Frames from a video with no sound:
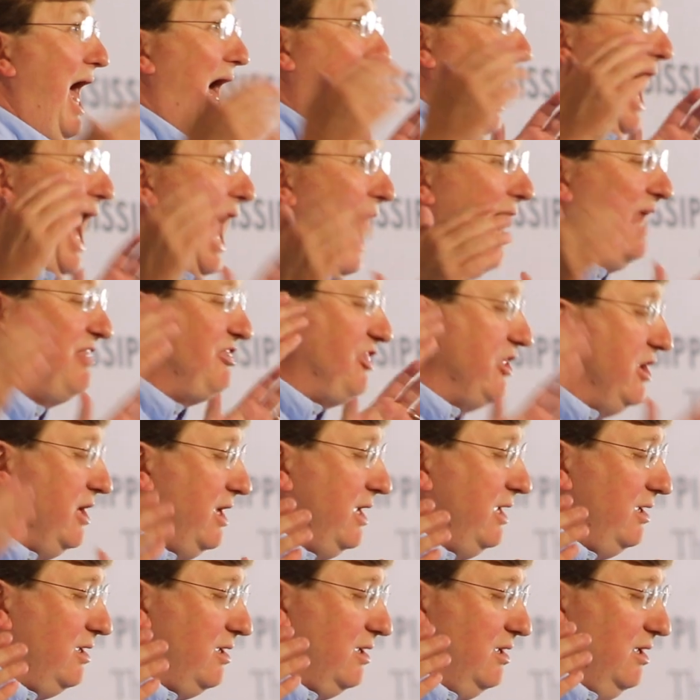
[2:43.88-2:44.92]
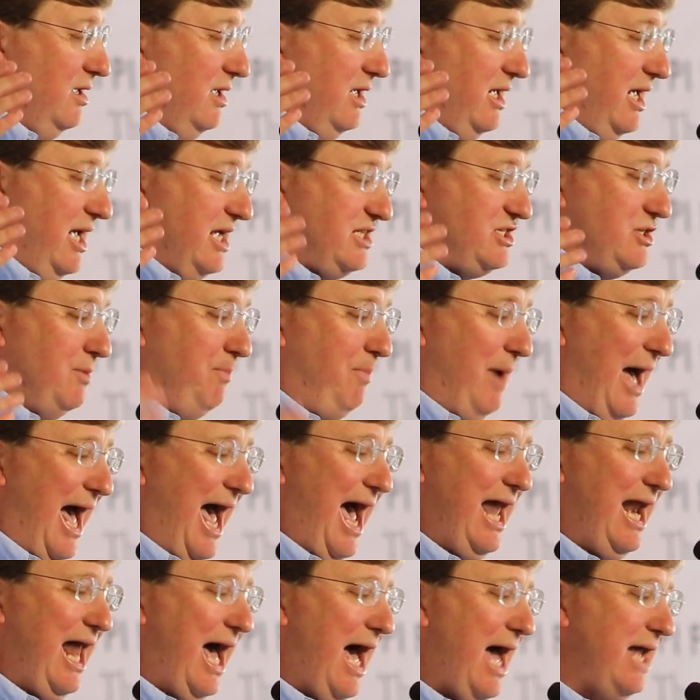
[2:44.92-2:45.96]
I think it's a
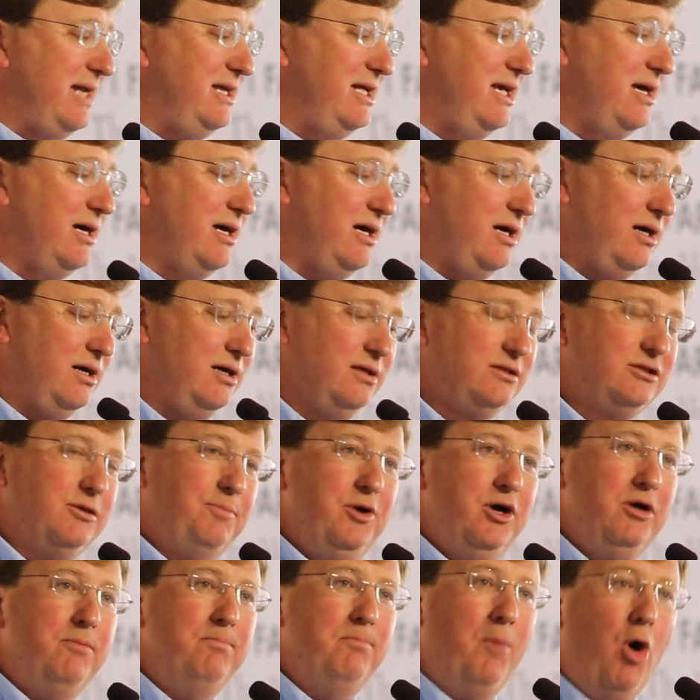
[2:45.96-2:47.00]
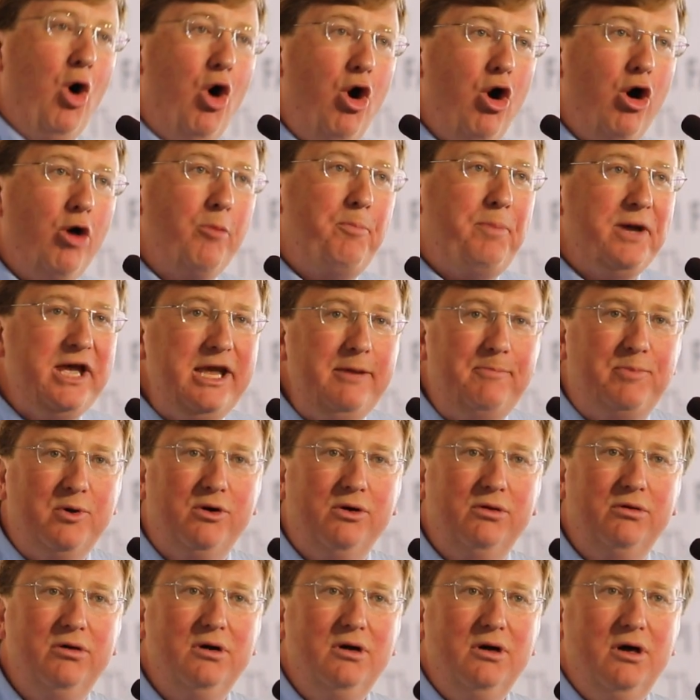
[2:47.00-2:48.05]
bad idea to put more
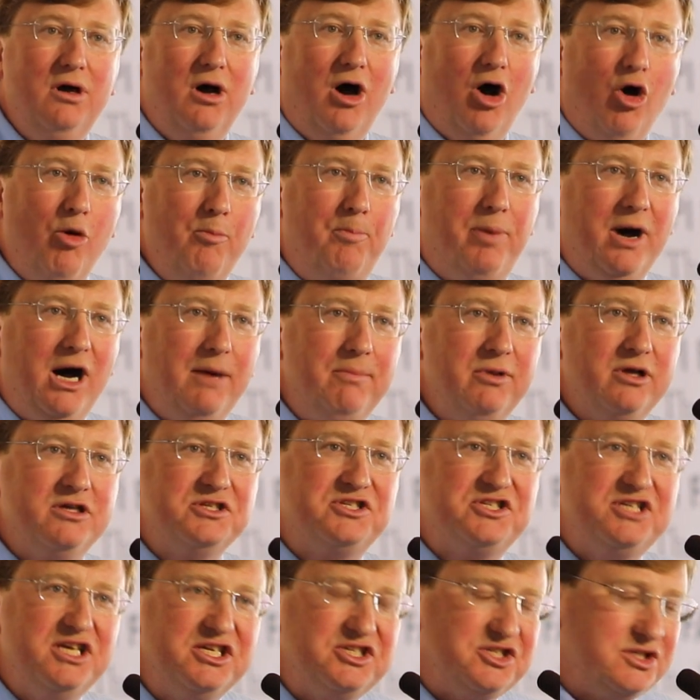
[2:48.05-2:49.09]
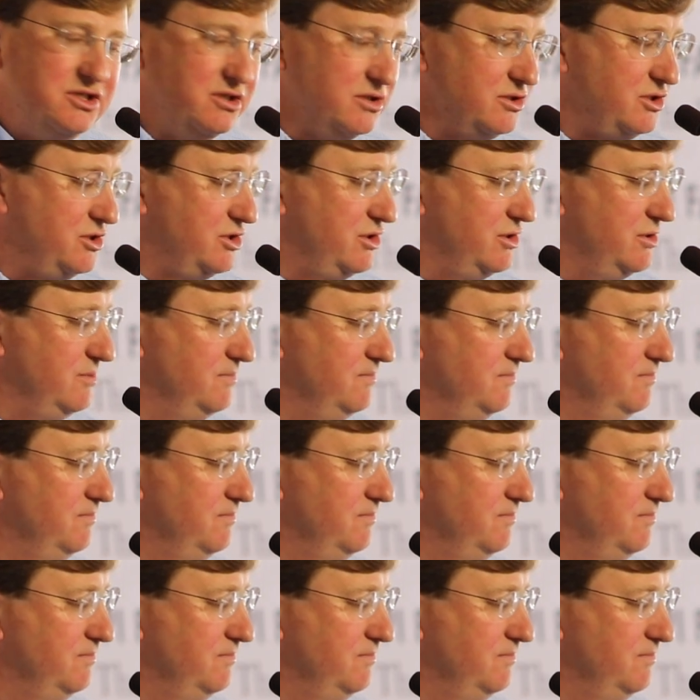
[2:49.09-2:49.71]
people on public assistance.